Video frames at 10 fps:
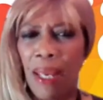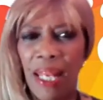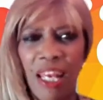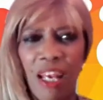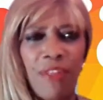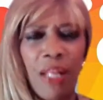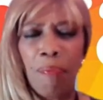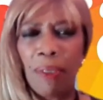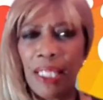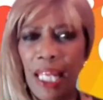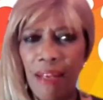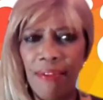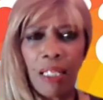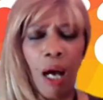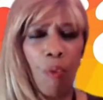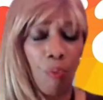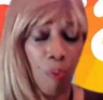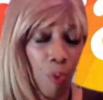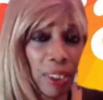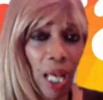Many of them believed in
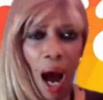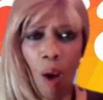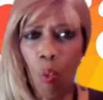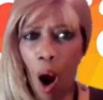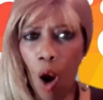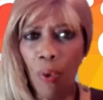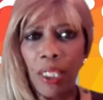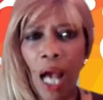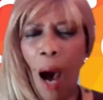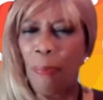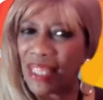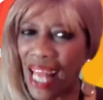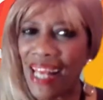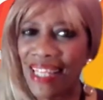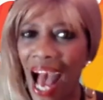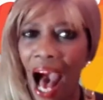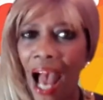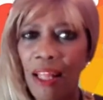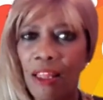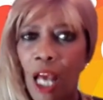with God, walked with God, but they
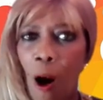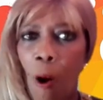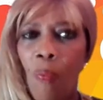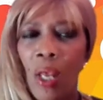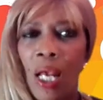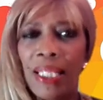died though.